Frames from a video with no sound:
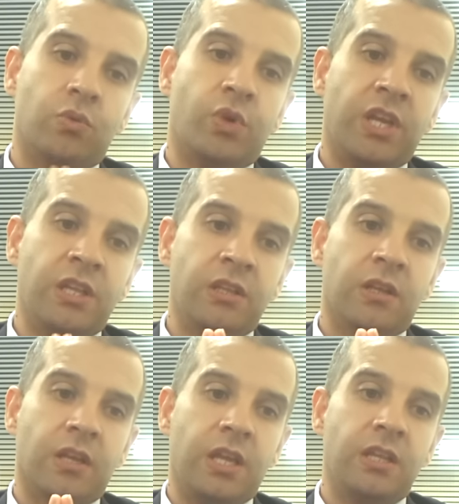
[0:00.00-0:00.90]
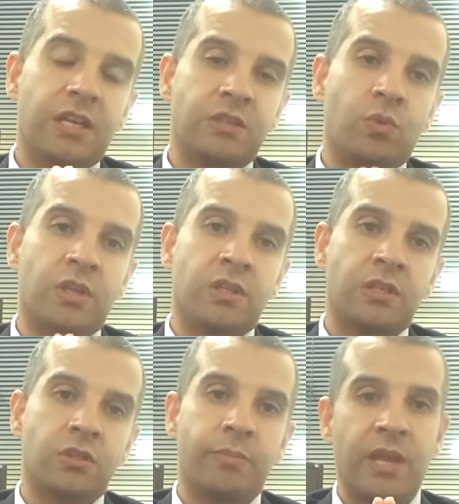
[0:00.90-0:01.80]
we he doesn't want
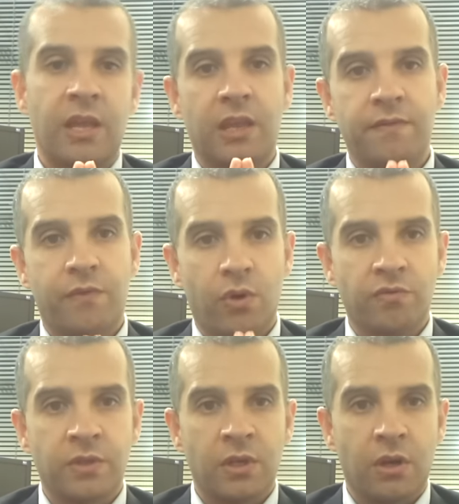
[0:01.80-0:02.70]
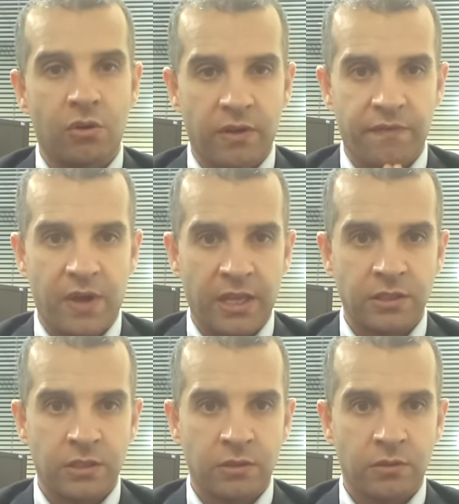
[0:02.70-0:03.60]
us to be involved on a
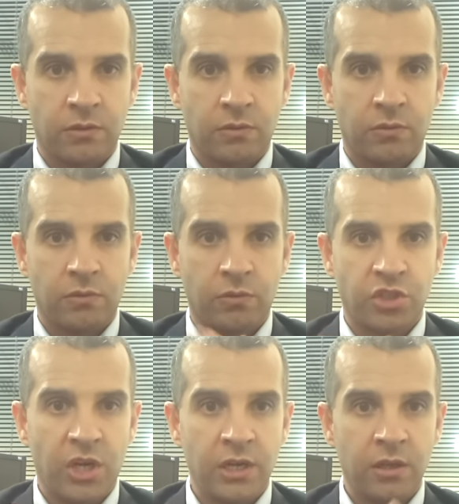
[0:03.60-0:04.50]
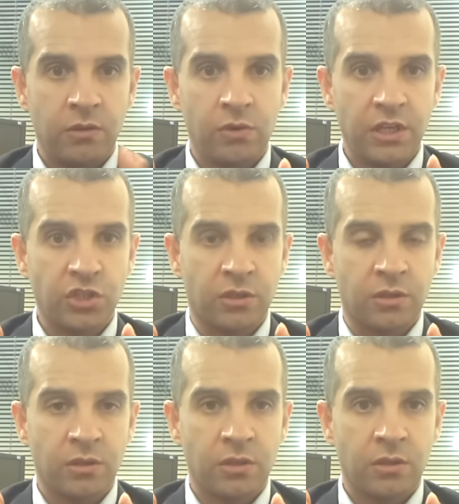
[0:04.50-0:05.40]
fight with china and russia
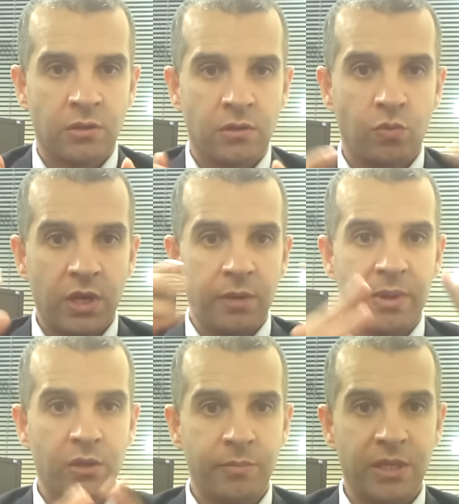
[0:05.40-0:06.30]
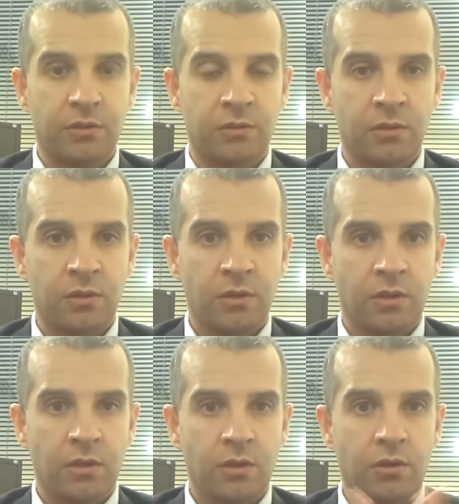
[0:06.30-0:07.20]
we're going to be in the middle
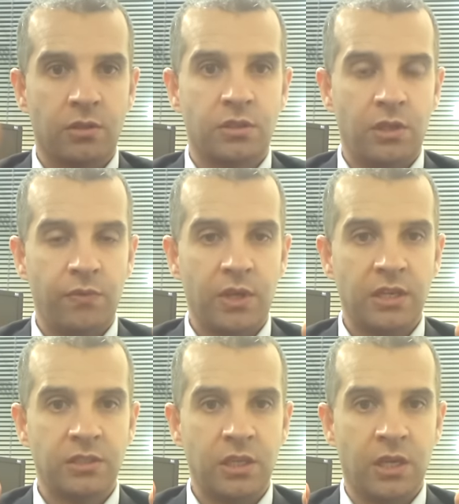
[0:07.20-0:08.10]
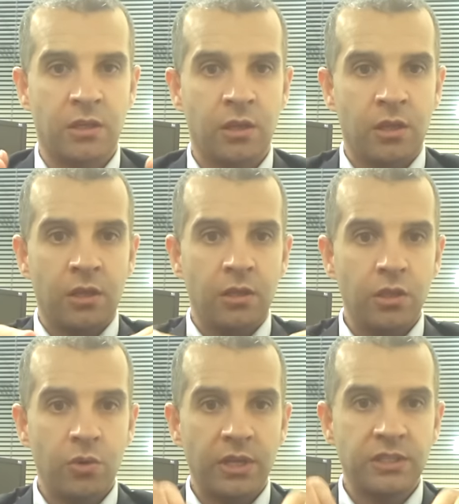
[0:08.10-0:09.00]
because if you guys seeing
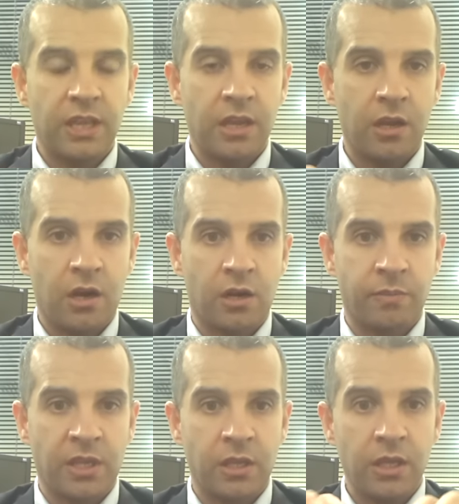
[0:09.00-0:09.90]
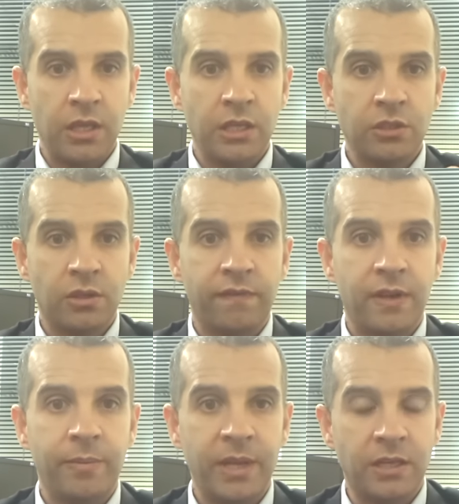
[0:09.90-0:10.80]
USA Army is on the
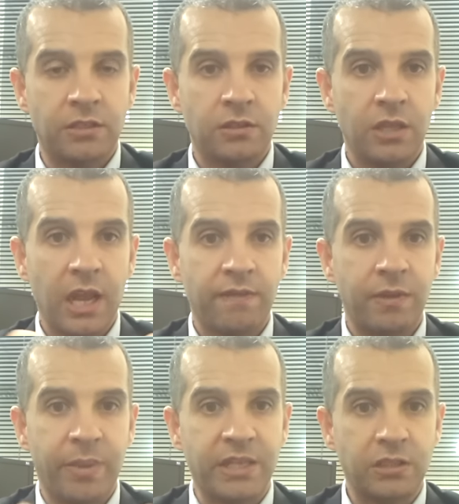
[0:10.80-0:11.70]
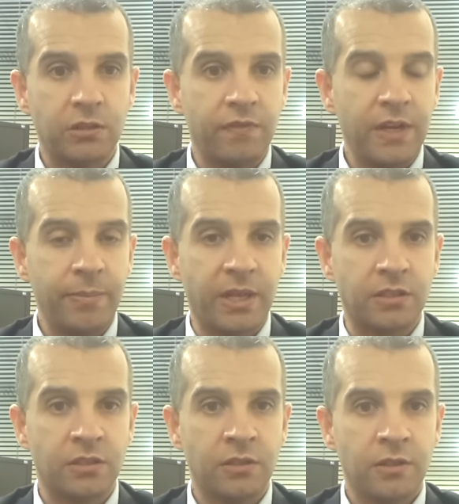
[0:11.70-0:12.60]
Philippines. They have the bases in the Philippines.